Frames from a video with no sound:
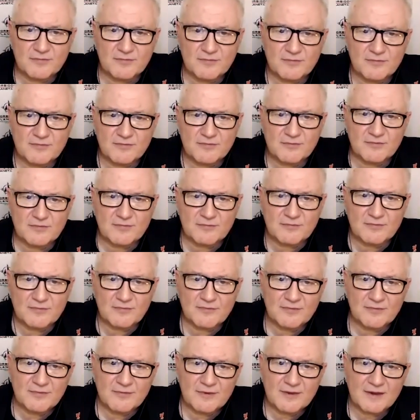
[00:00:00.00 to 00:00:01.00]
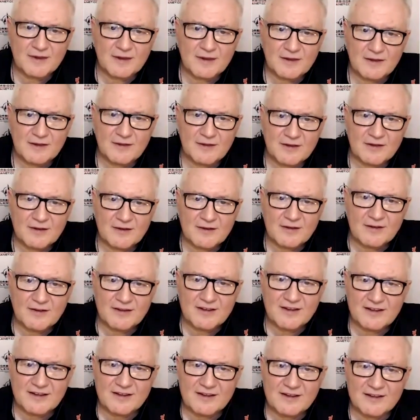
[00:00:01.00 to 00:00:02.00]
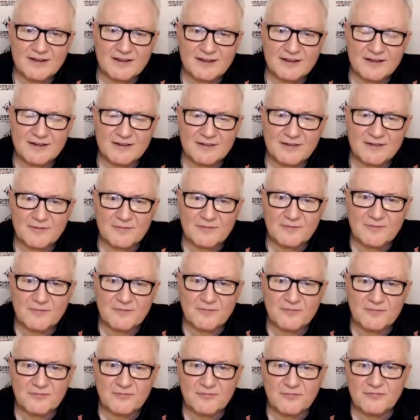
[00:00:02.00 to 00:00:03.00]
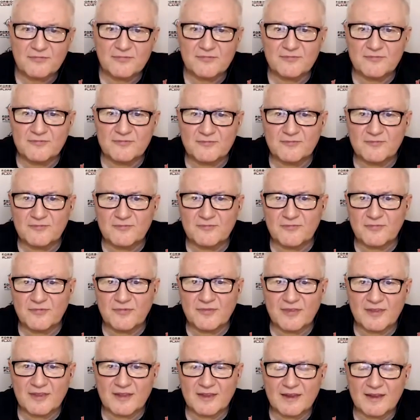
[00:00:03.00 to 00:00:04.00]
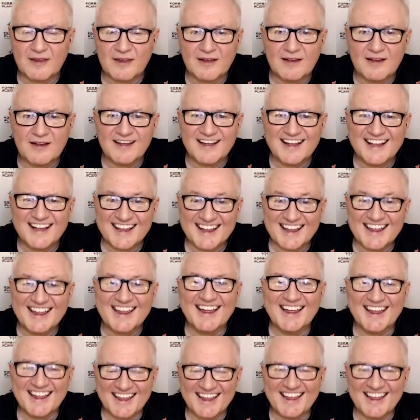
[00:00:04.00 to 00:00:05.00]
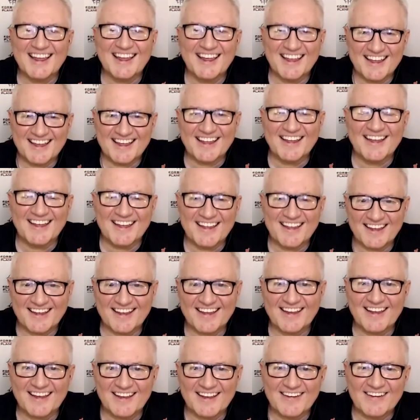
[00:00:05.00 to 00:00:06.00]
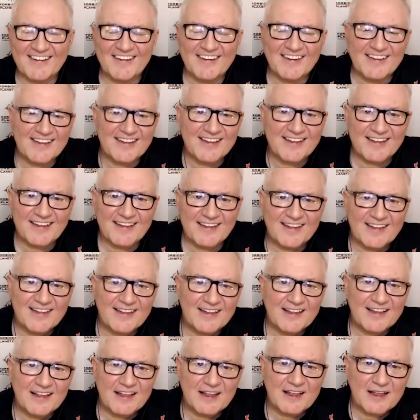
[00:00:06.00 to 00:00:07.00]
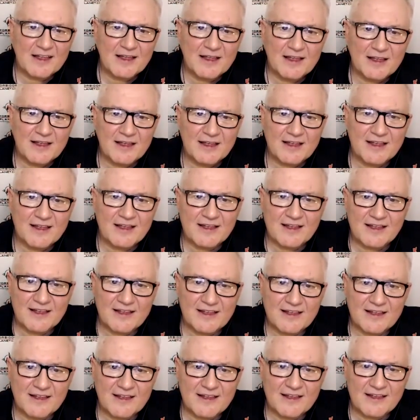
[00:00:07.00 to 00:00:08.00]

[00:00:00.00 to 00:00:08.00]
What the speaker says: The person shown says nothing.